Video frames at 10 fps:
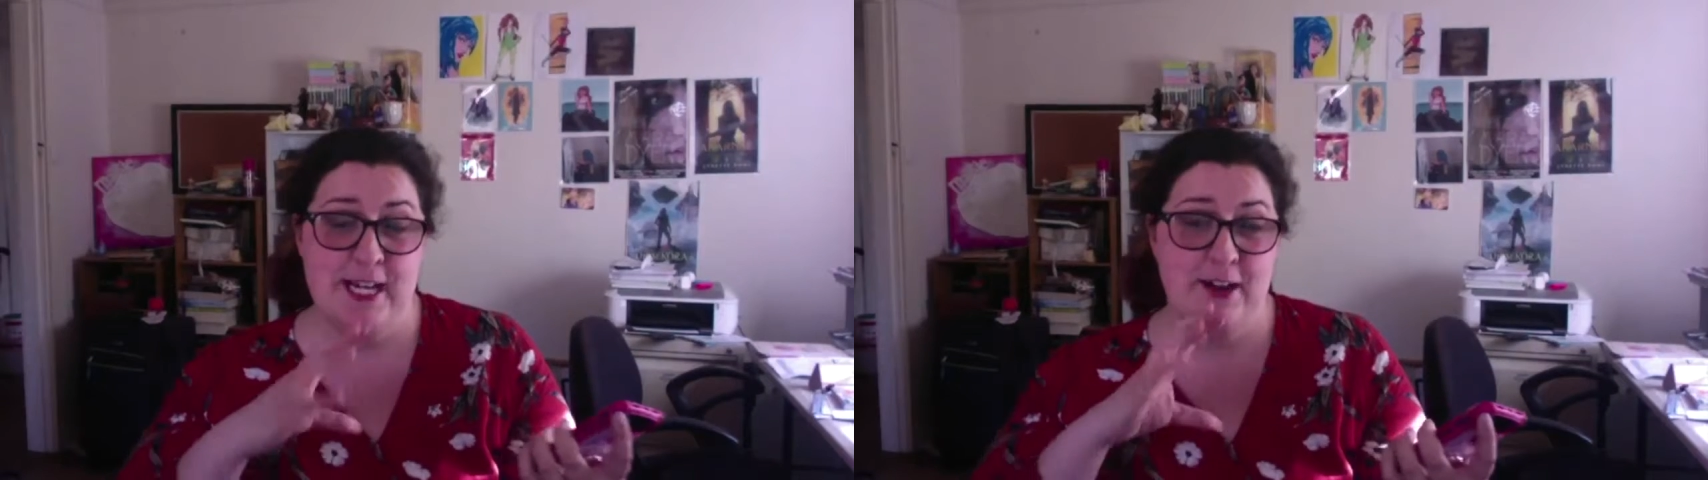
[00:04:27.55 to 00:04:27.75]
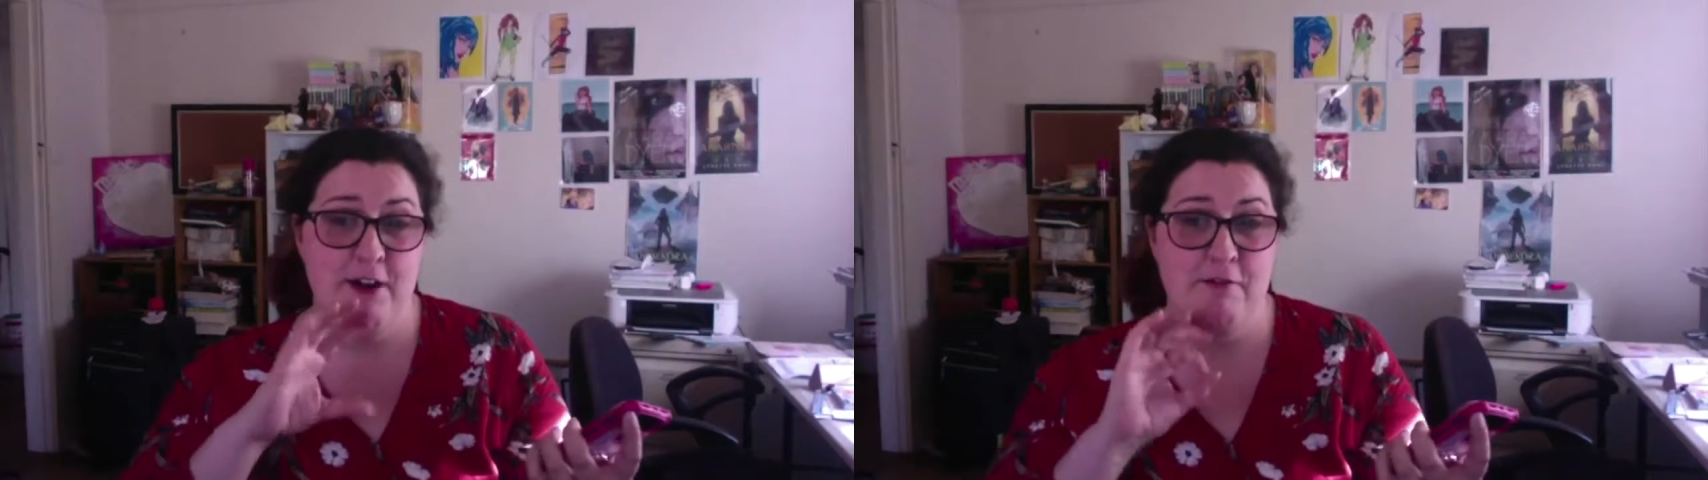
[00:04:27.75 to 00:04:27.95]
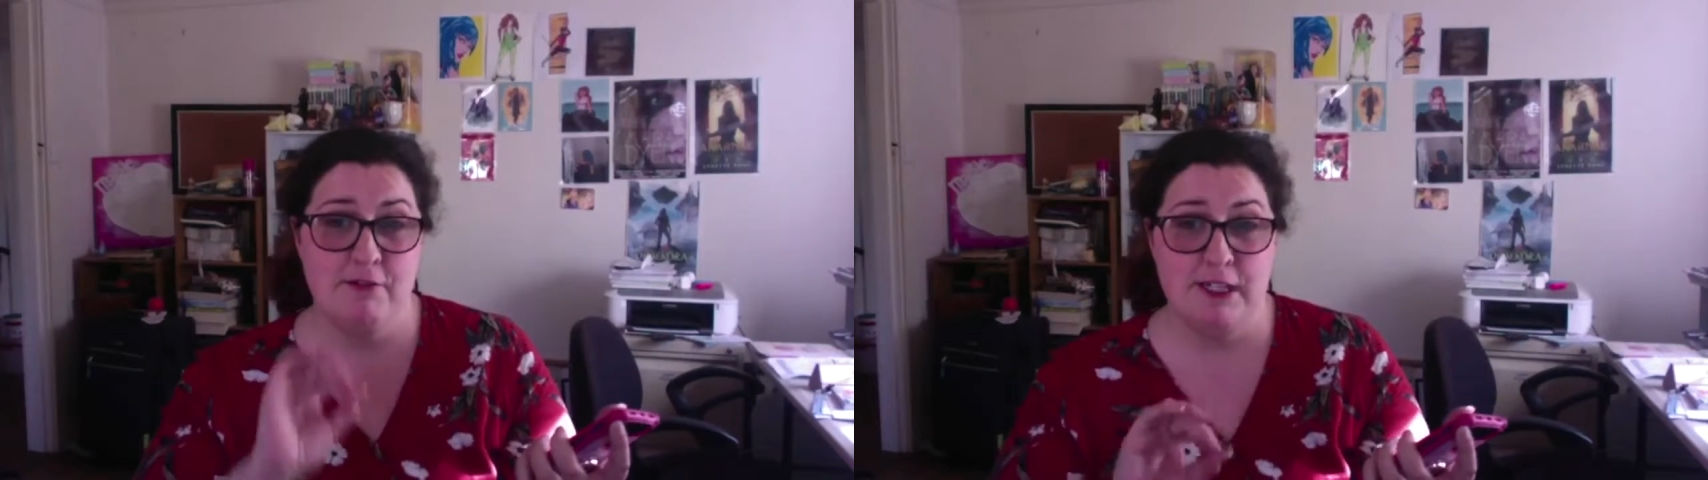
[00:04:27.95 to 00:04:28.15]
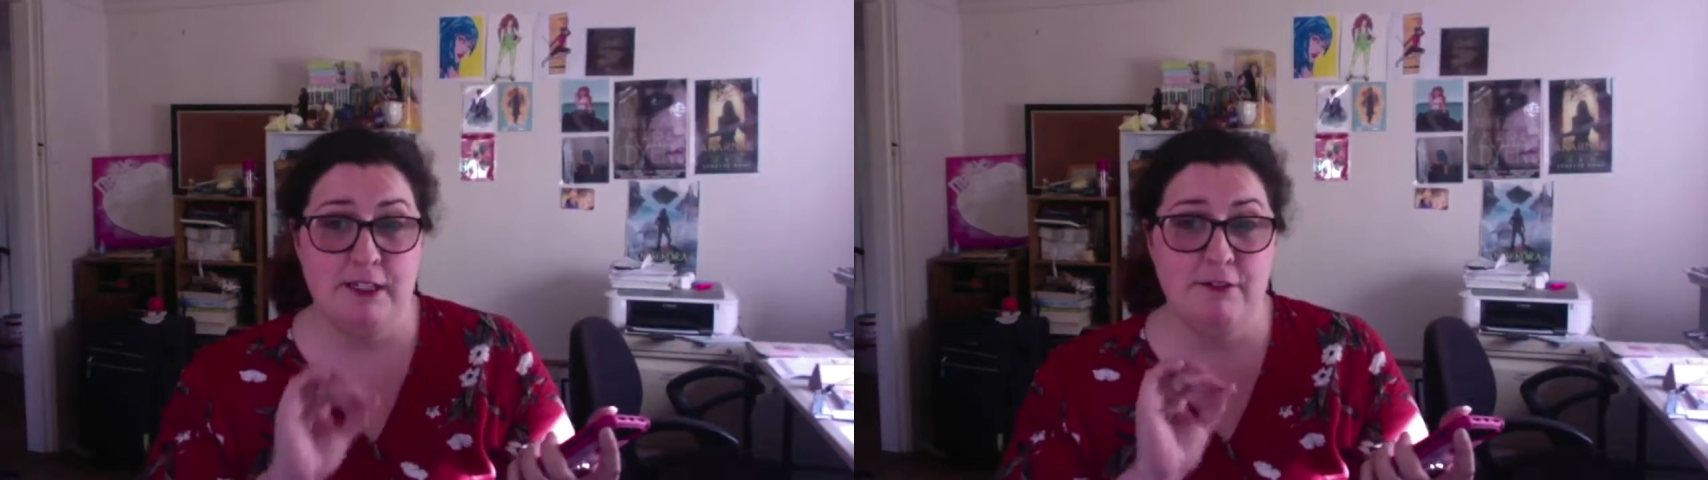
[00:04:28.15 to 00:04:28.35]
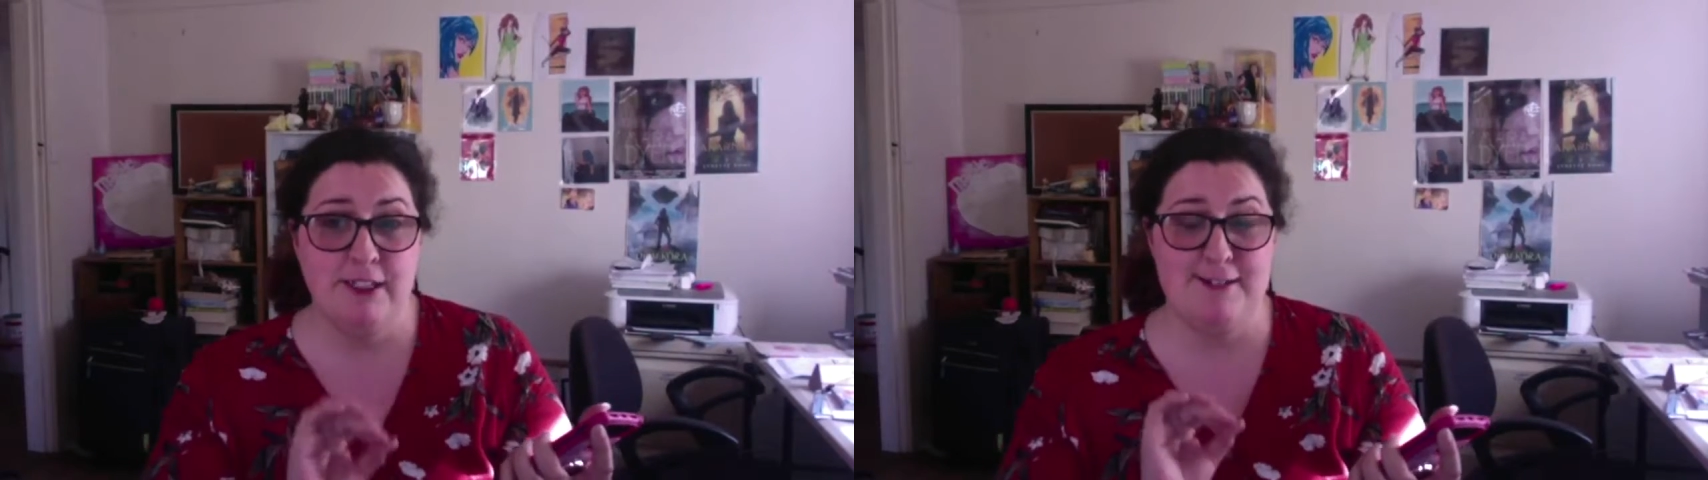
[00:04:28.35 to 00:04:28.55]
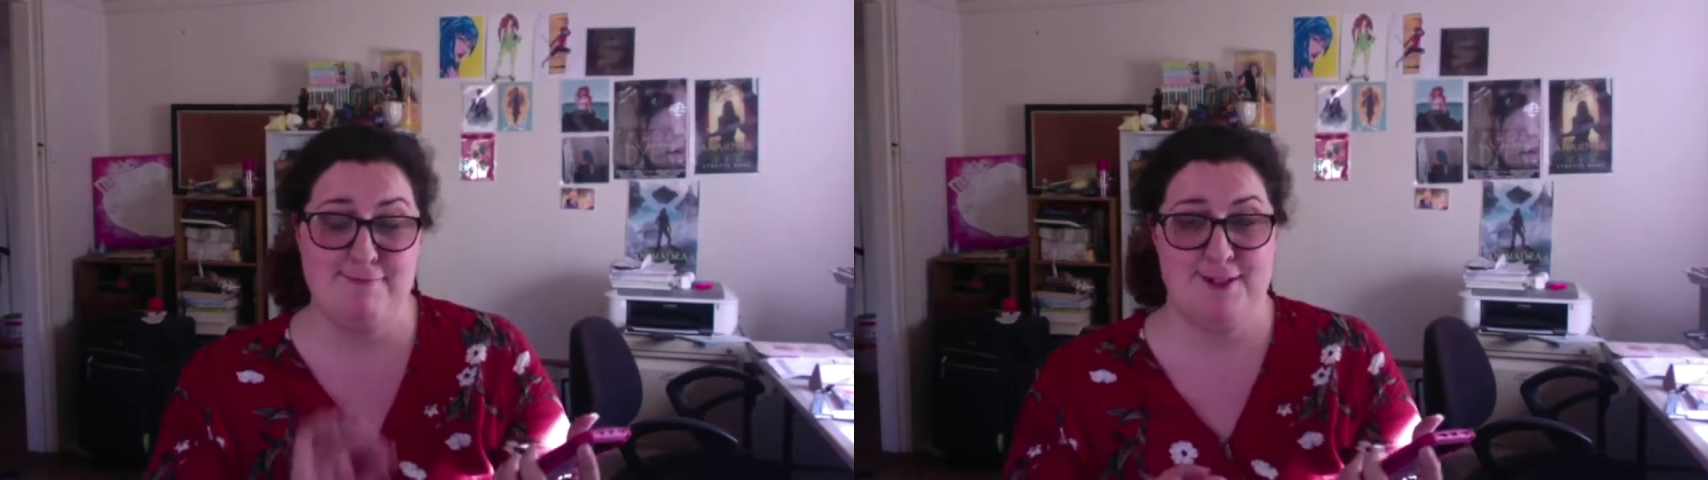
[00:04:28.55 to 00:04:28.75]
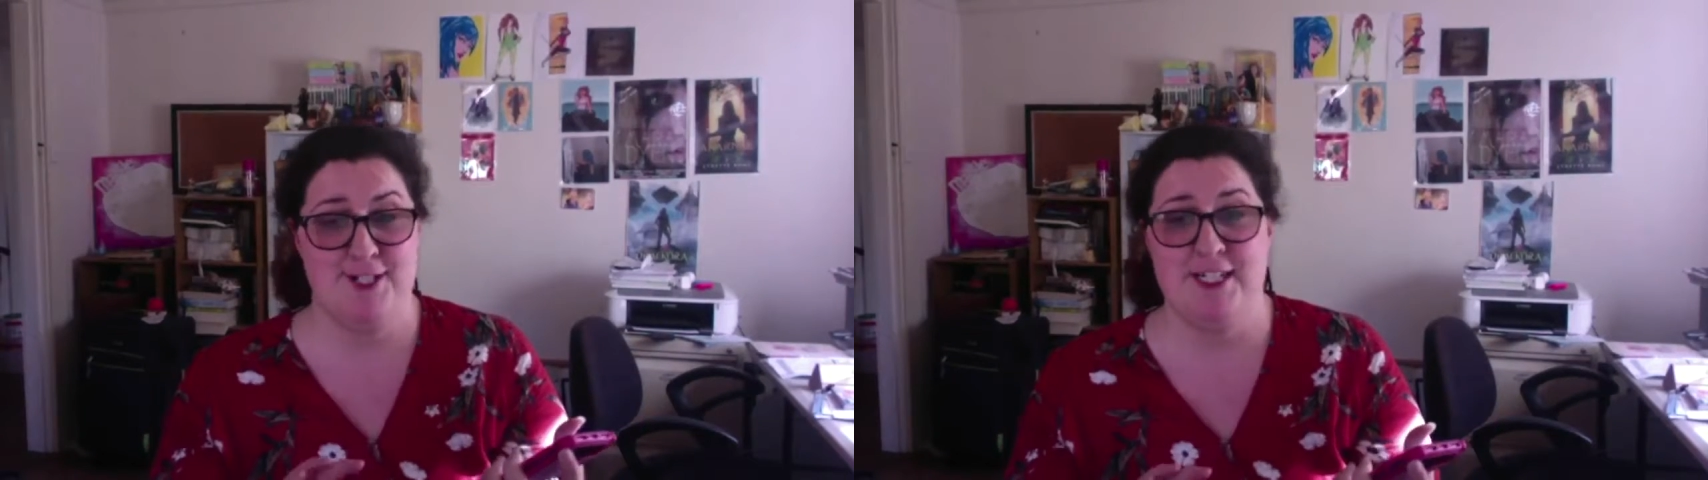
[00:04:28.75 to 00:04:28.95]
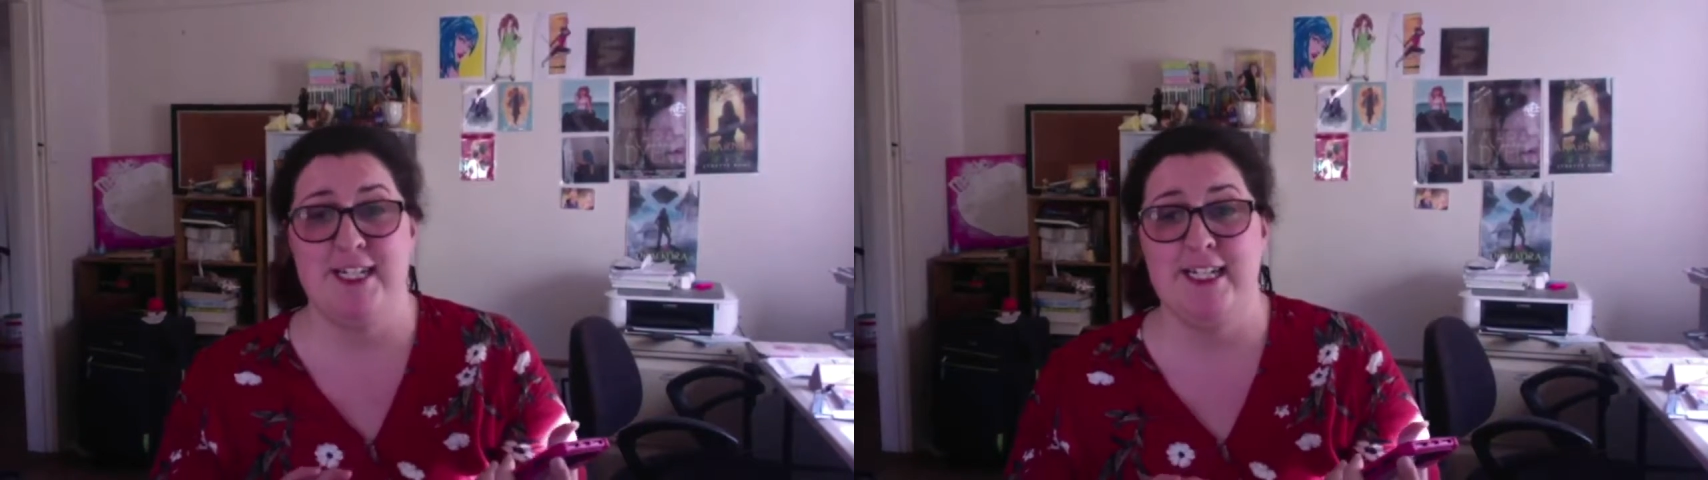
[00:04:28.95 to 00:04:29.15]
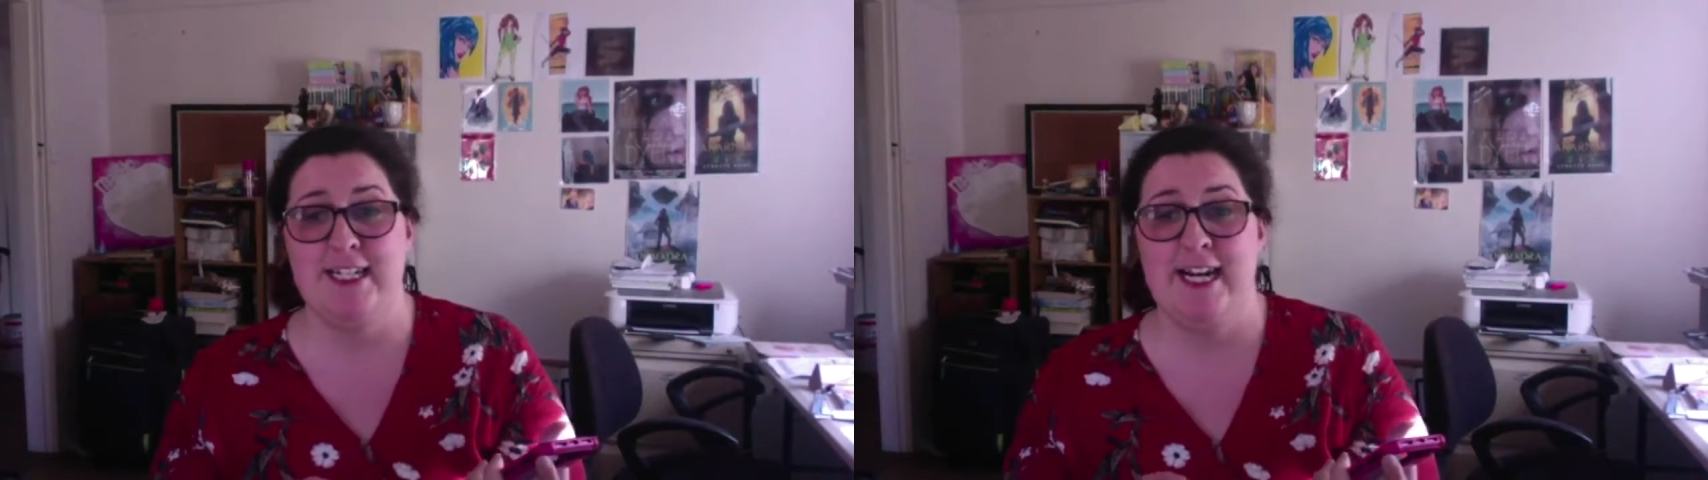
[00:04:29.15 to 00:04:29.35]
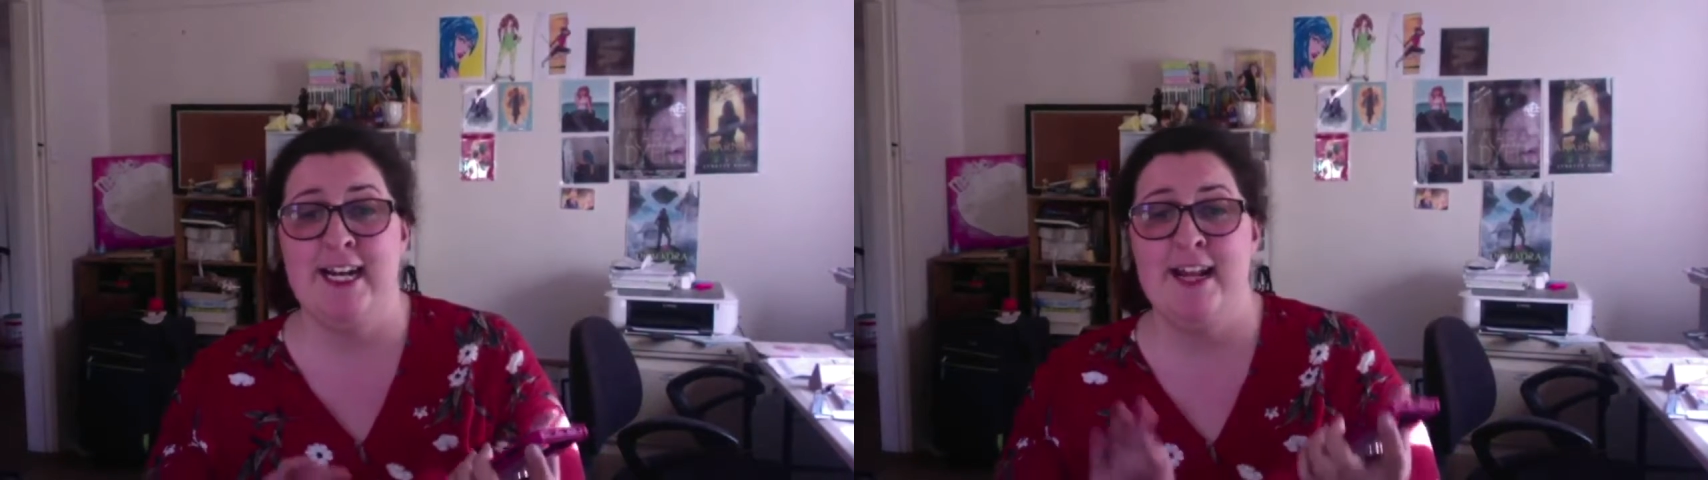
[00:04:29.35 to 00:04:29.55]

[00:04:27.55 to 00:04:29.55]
and I really appreciated that,